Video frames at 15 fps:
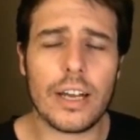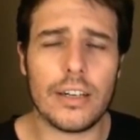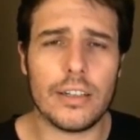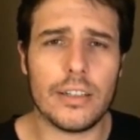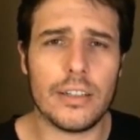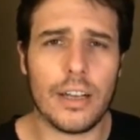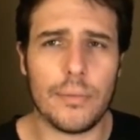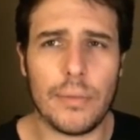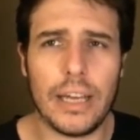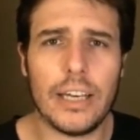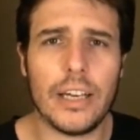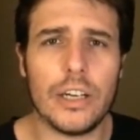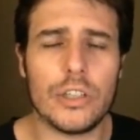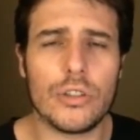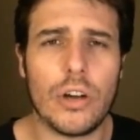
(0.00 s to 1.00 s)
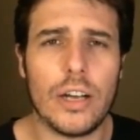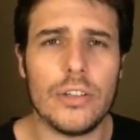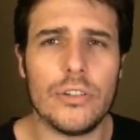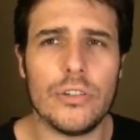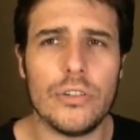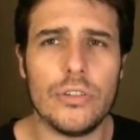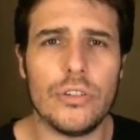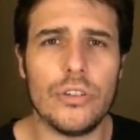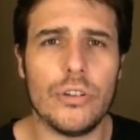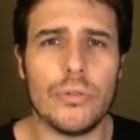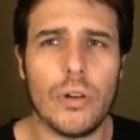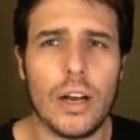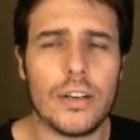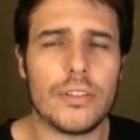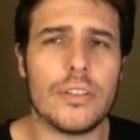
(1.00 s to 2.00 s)
and making a trine to
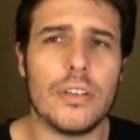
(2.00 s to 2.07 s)
Uranus